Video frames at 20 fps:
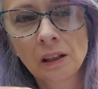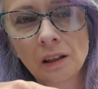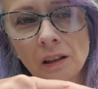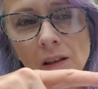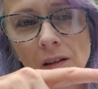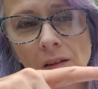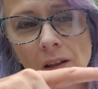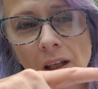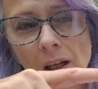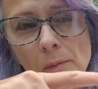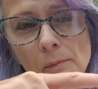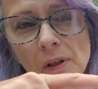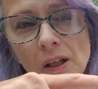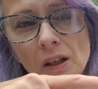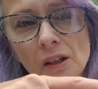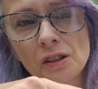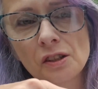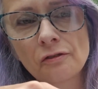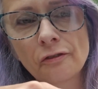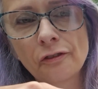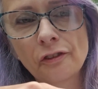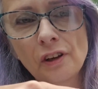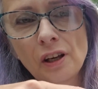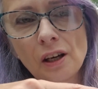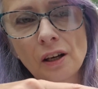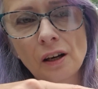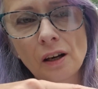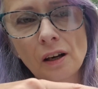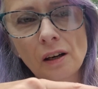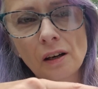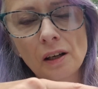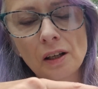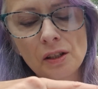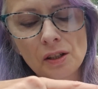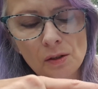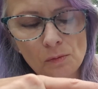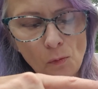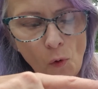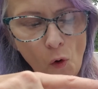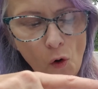Okay, because fear
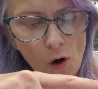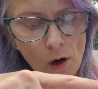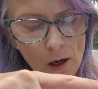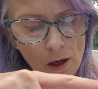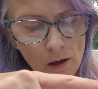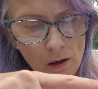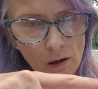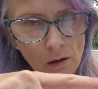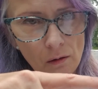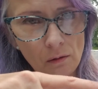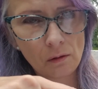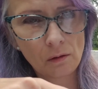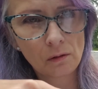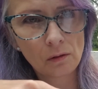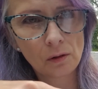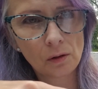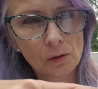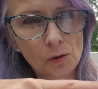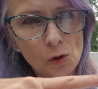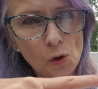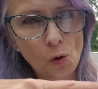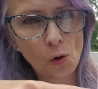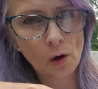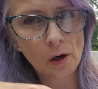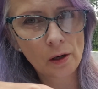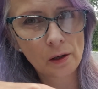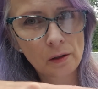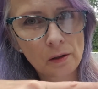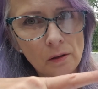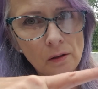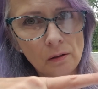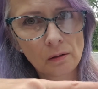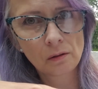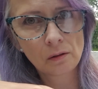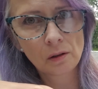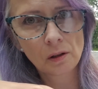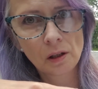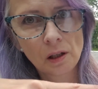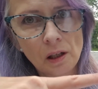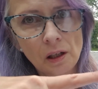is more toward
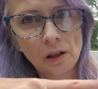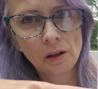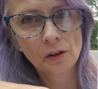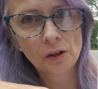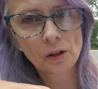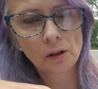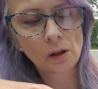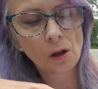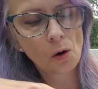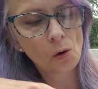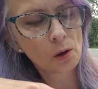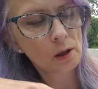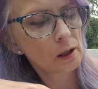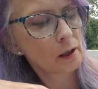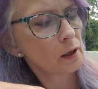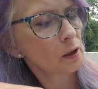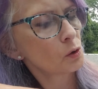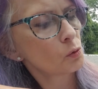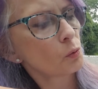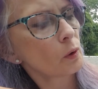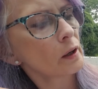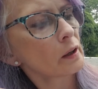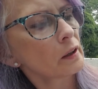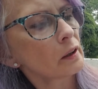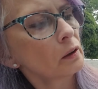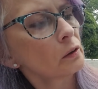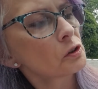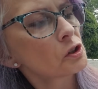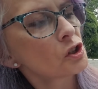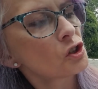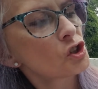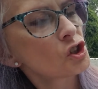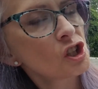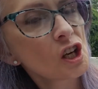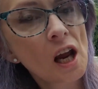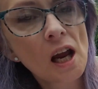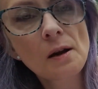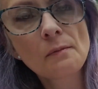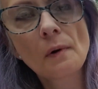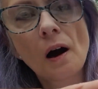the lower end, where guilt and
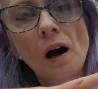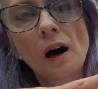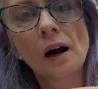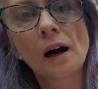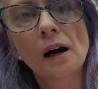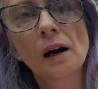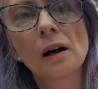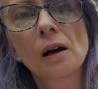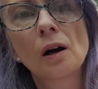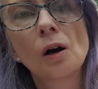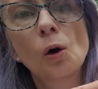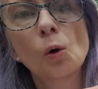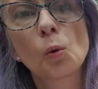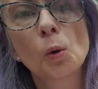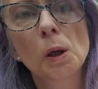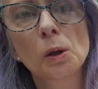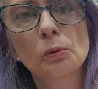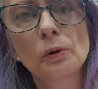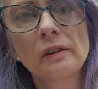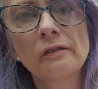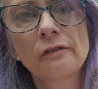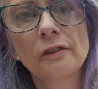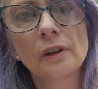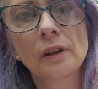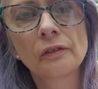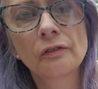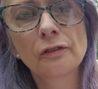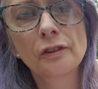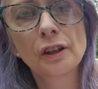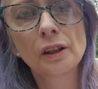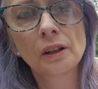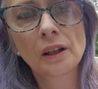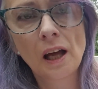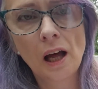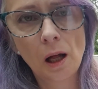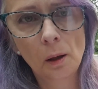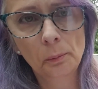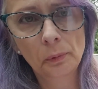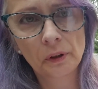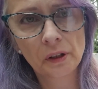shame are, where we feel
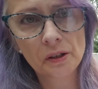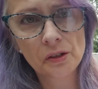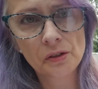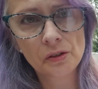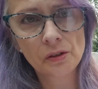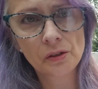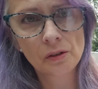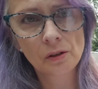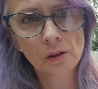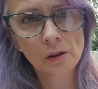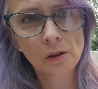helpless.